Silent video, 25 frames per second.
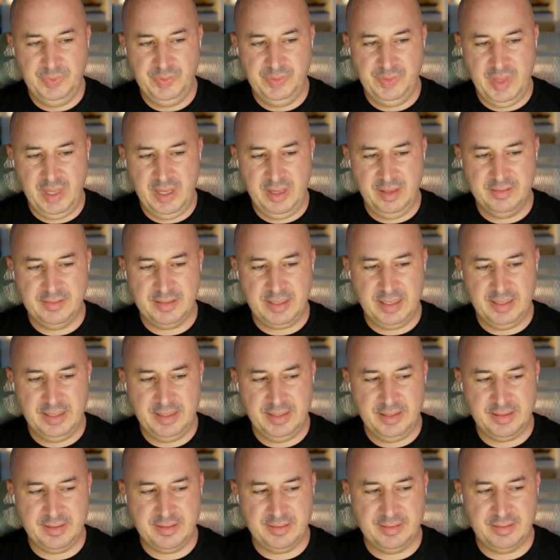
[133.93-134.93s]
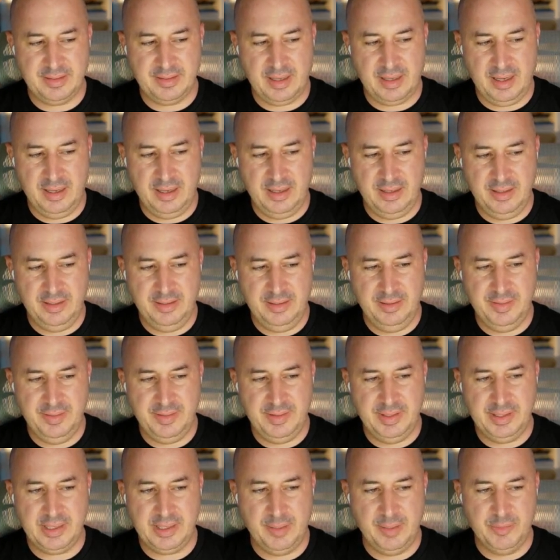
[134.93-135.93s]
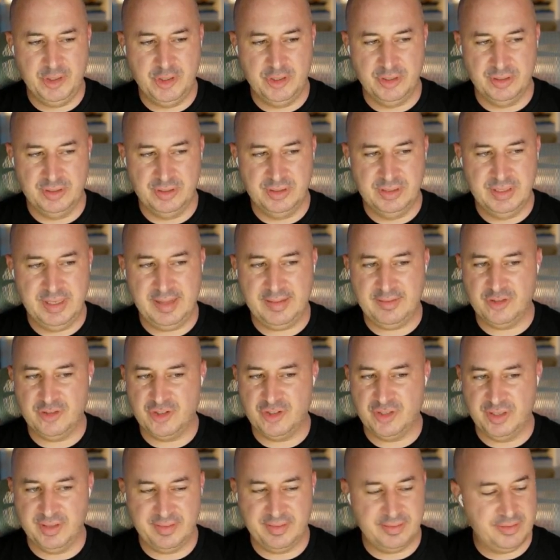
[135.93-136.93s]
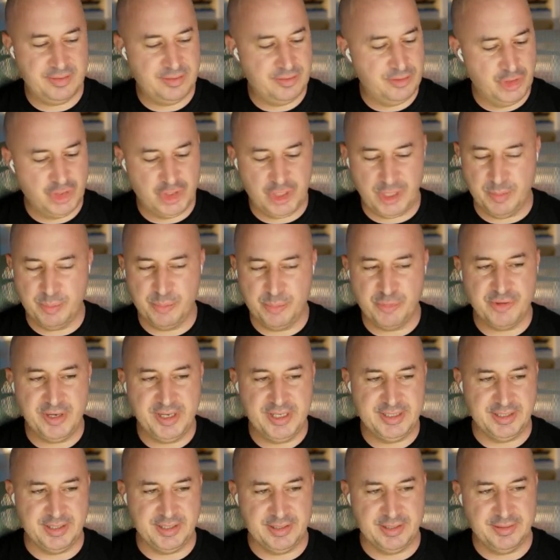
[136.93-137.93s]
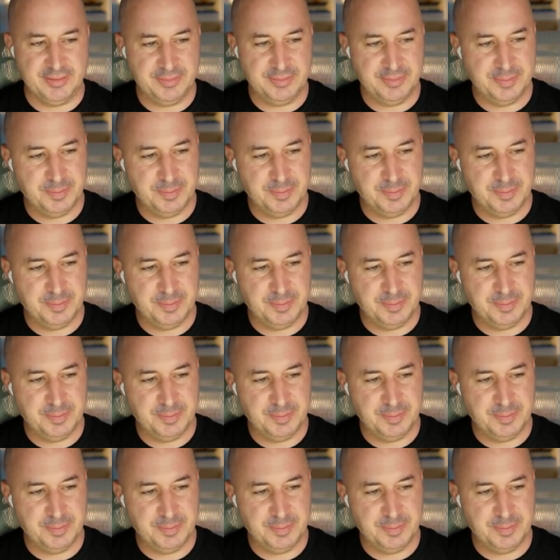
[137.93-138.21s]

Thanks, Alex. I think I'm good. Let's just jump right in.